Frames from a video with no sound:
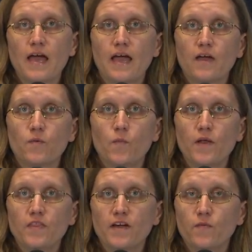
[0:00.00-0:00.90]
And
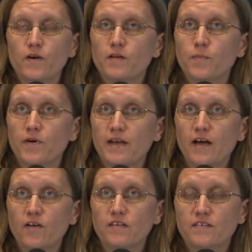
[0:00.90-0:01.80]
one thing I wanted to point
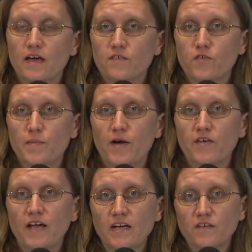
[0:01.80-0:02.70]
out is that for about
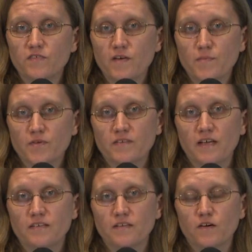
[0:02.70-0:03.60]

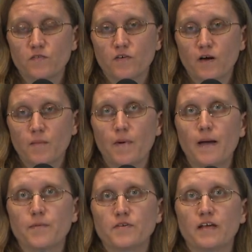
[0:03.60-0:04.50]
95% of um,
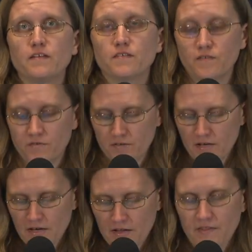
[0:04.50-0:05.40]
hypertensives,
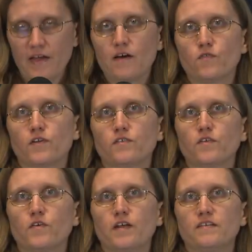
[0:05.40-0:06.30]
they have what is
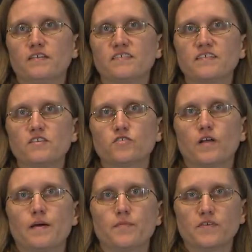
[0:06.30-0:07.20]
known as essential
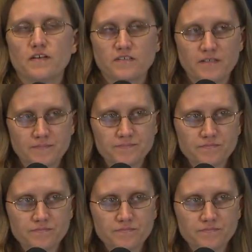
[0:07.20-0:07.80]
hypertension,